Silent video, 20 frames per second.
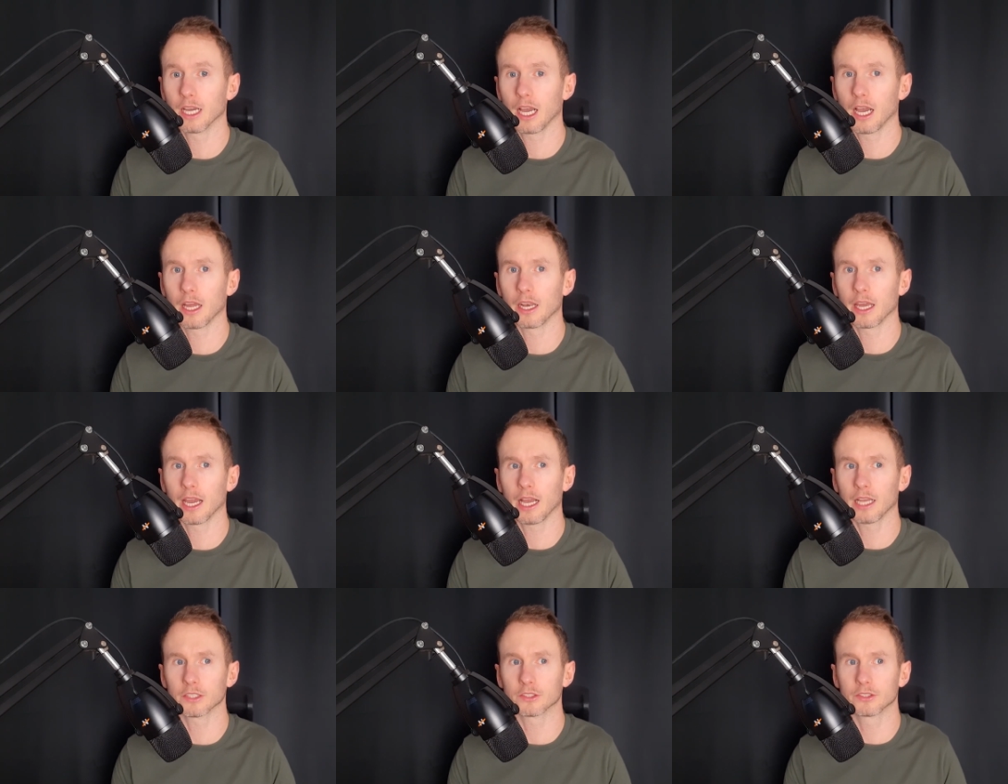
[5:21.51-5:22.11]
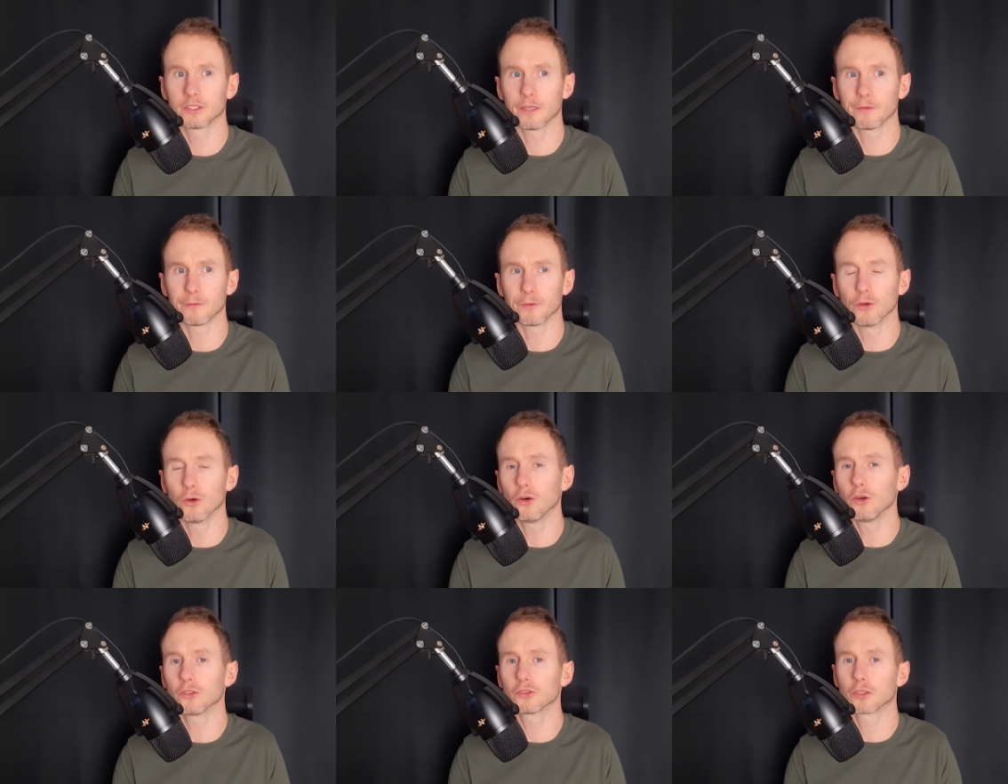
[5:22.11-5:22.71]
and it has different
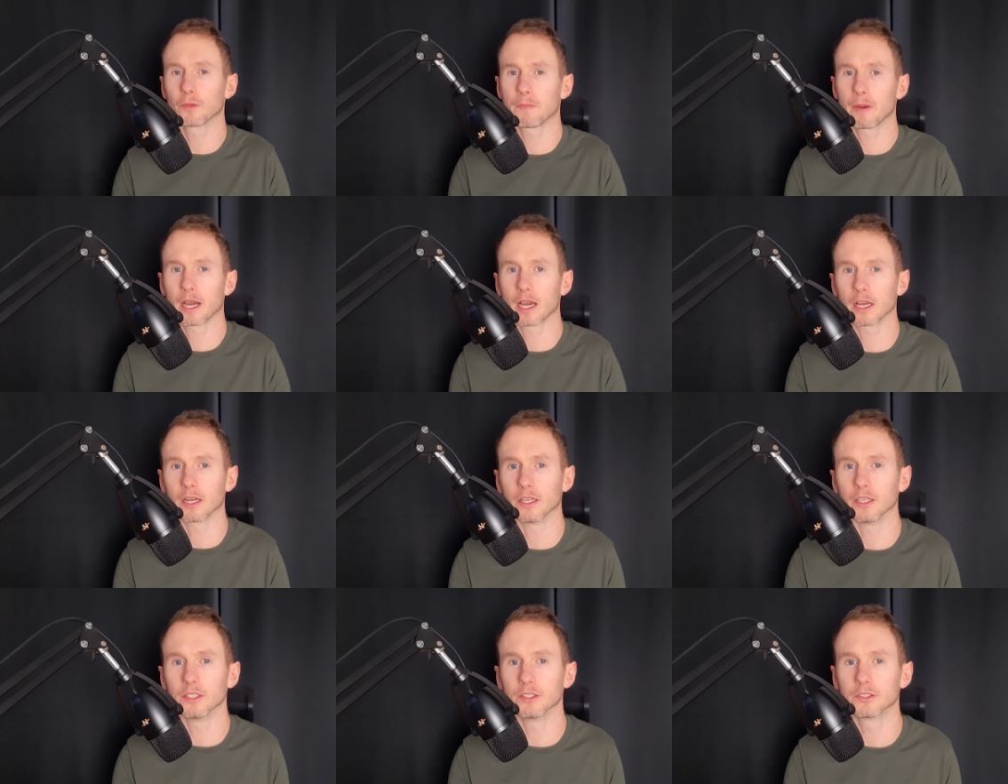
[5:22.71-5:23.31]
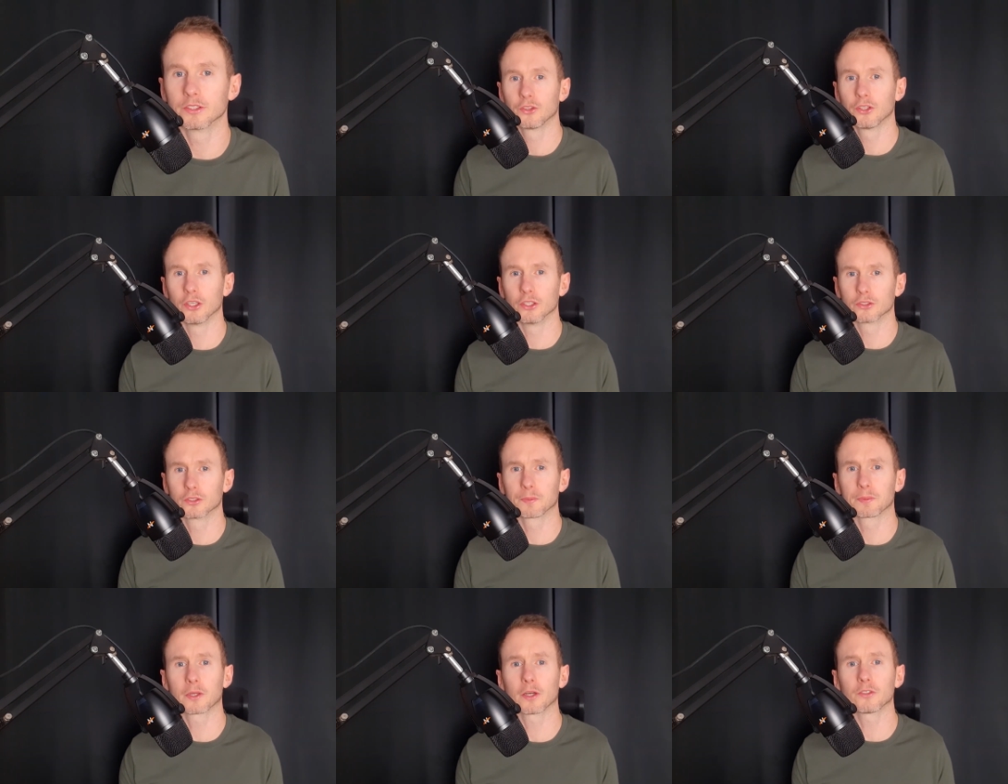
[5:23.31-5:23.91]
autopilots that
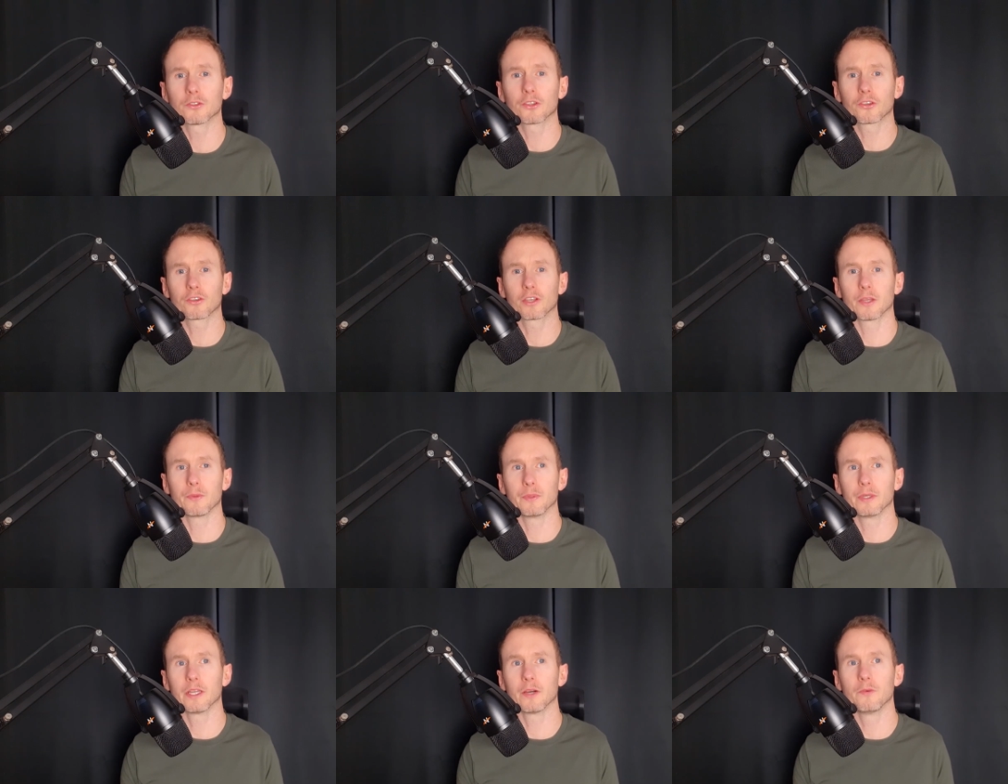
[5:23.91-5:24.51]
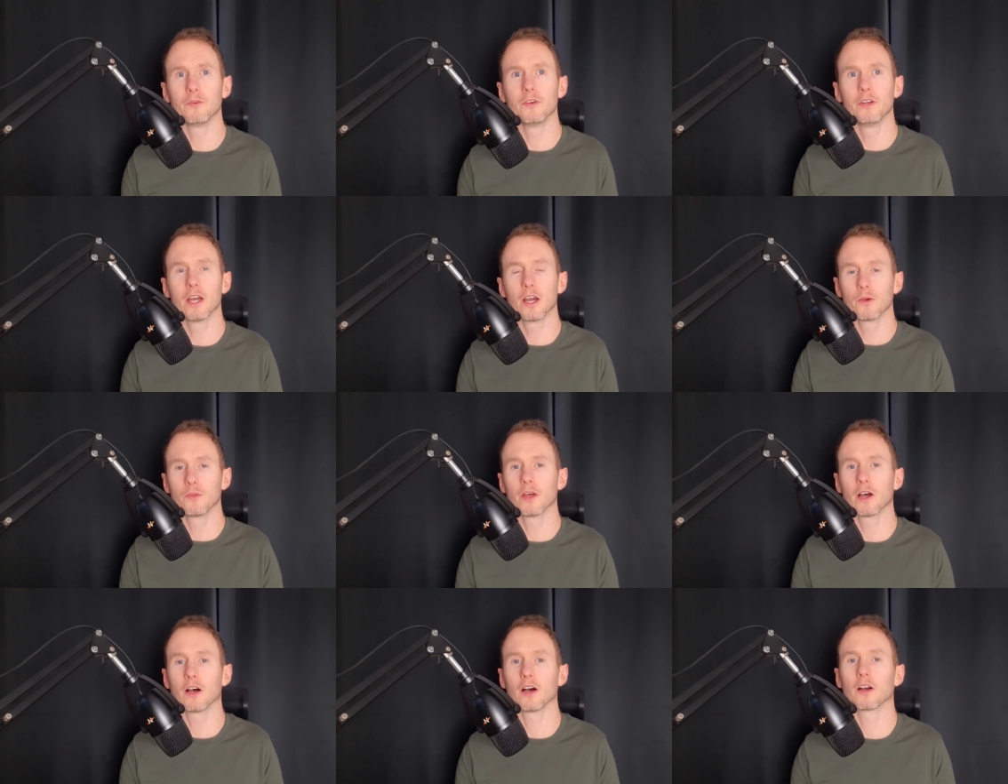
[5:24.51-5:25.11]
subconsciously we don't know
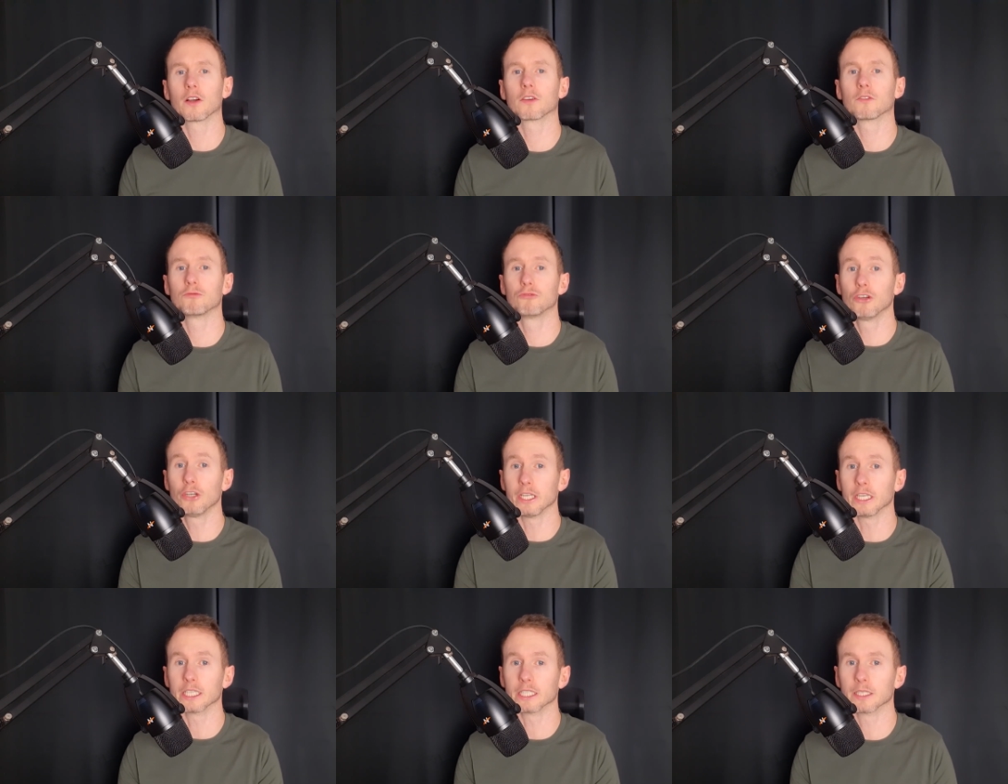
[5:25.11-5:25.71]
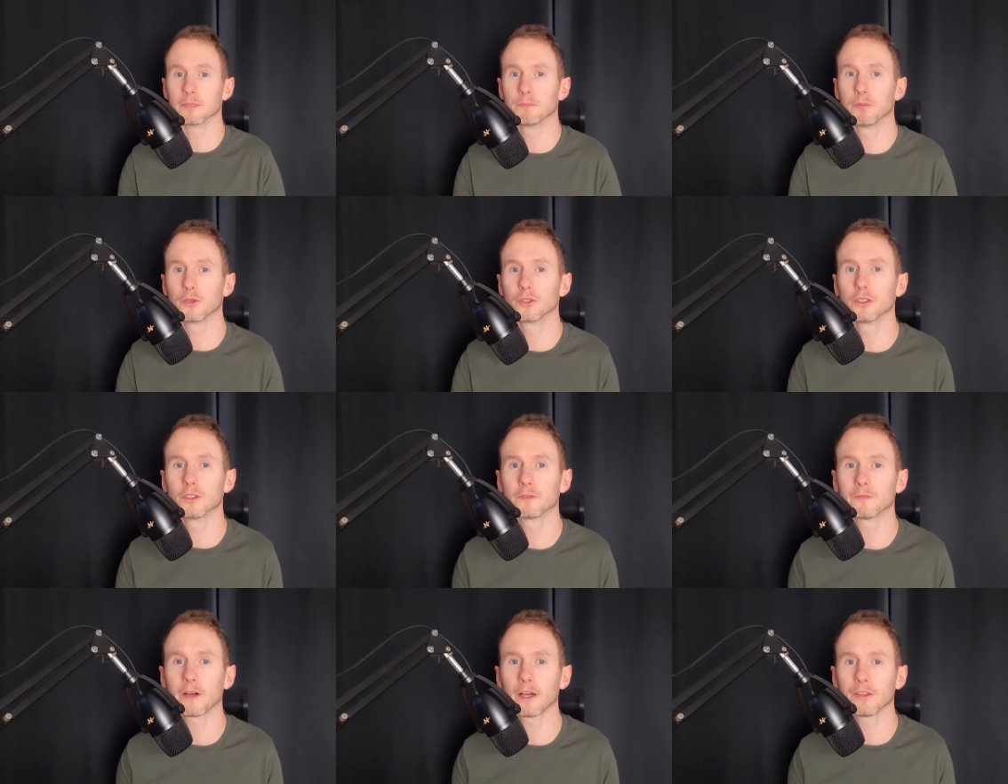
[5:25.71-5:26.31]
that are running, but
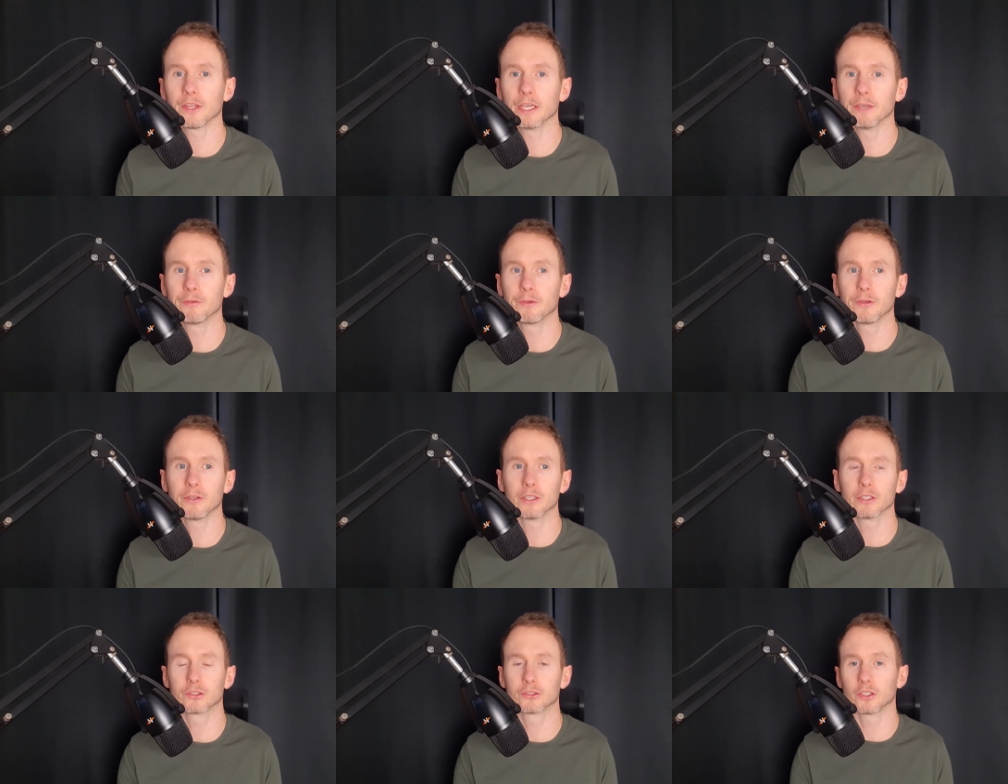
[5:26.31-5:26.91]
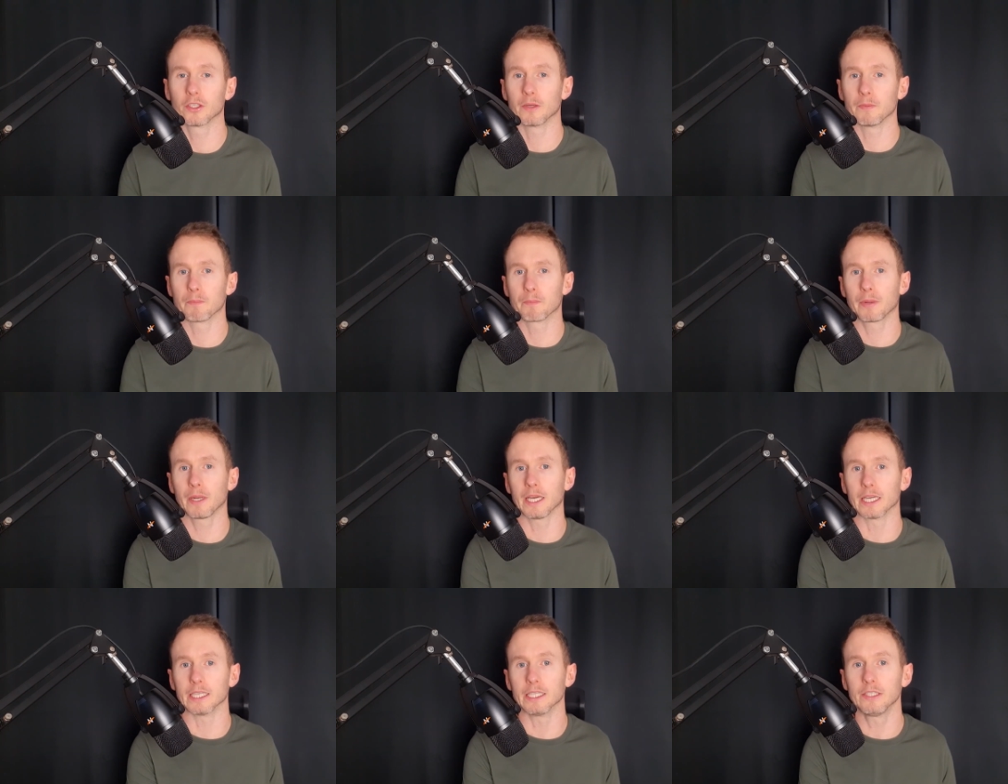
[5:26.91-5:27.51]
you'll find that if you're in a certain
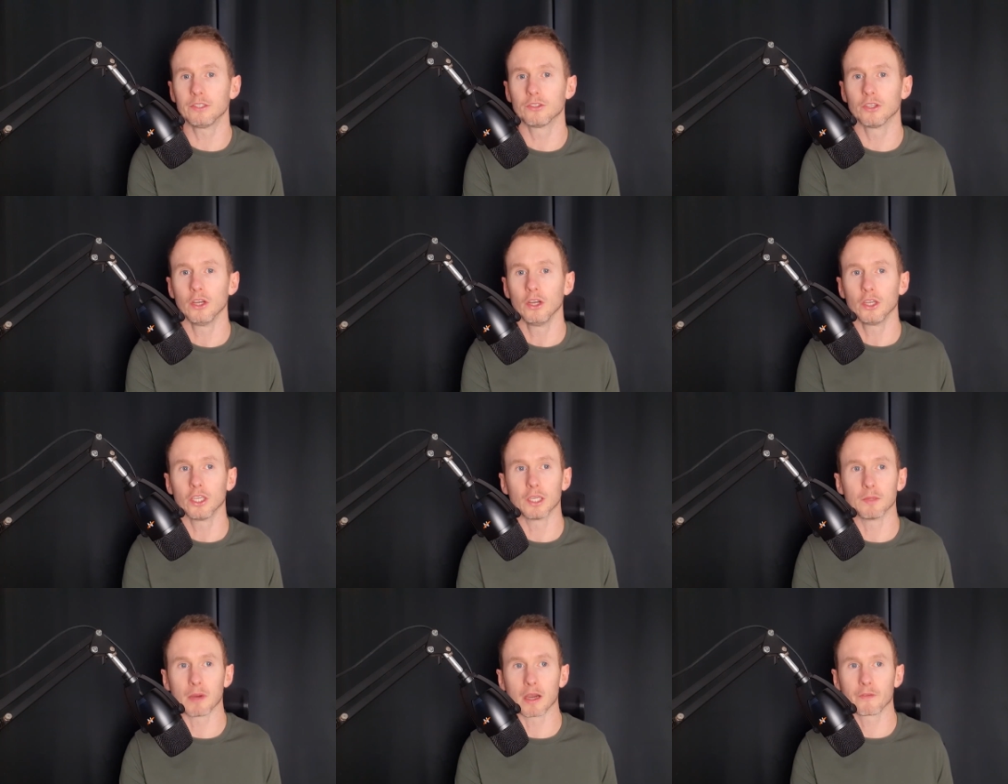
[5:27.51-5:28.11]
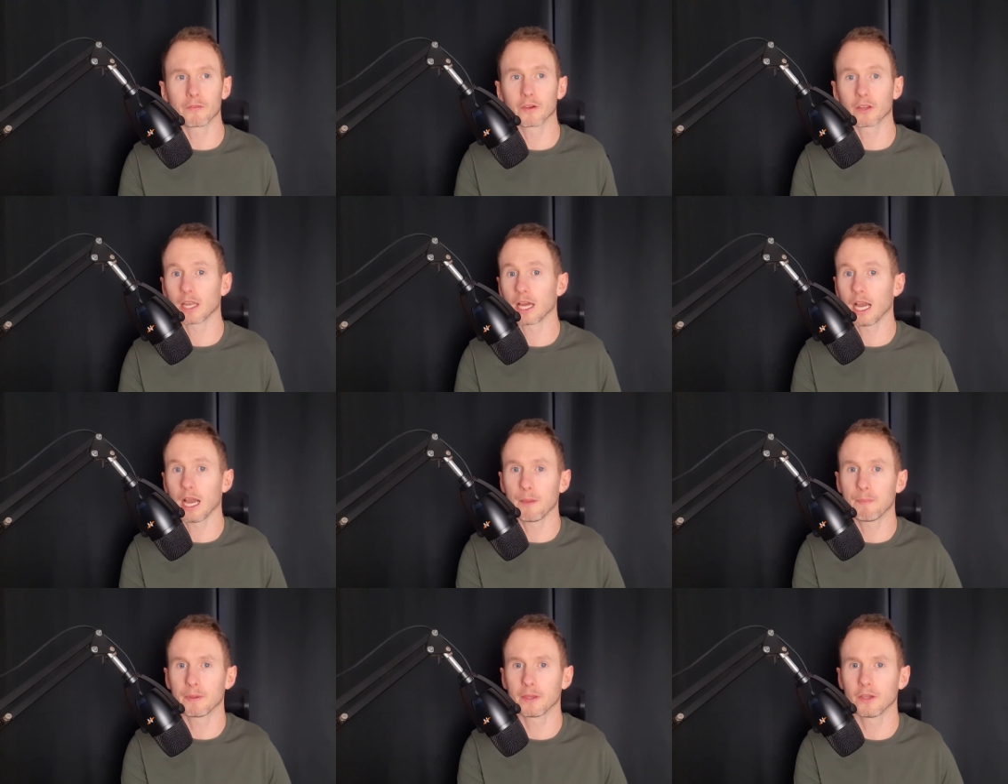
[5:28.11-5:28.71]
place, you might feel
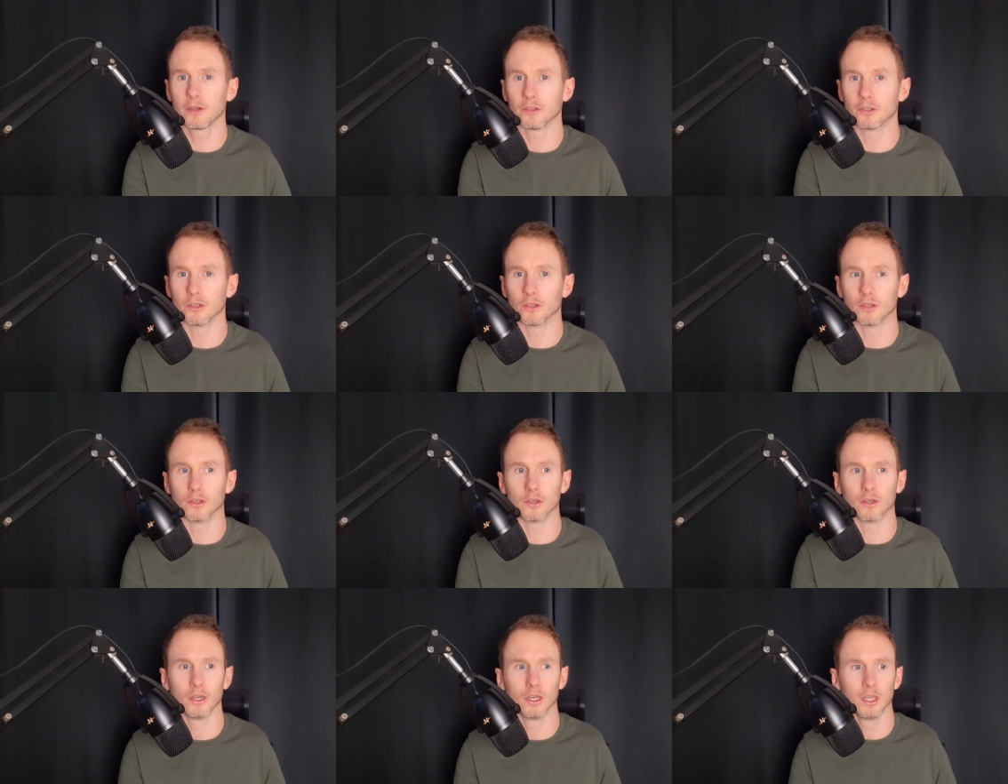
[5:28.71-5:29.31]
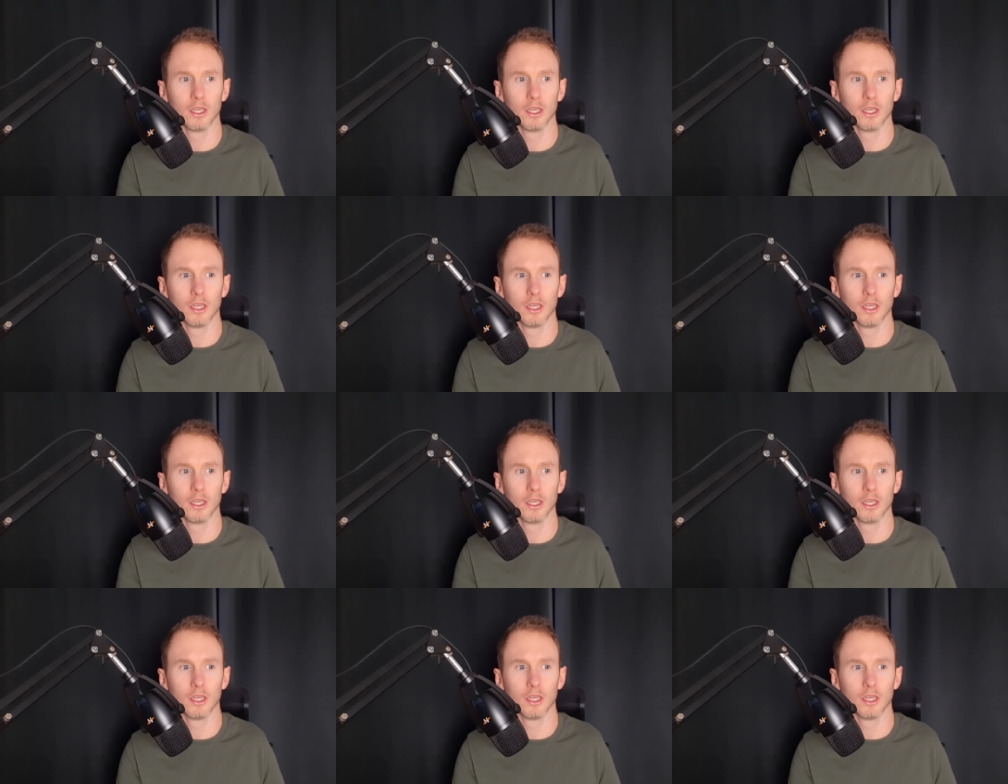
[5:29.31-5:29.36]
happier or